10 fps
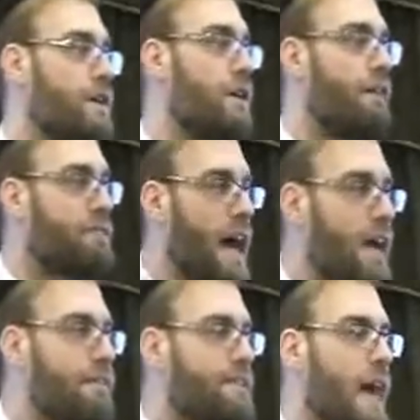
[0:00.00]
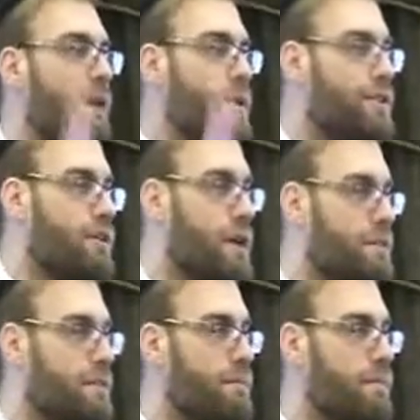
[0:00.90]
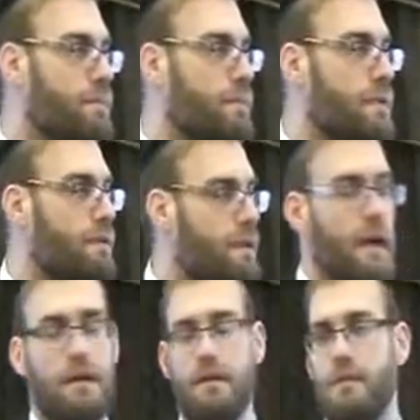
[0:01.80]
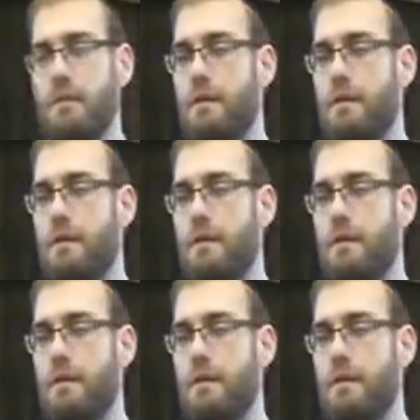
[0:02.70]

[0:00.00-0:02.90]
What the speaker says: You have taivas, that will do it. Fine.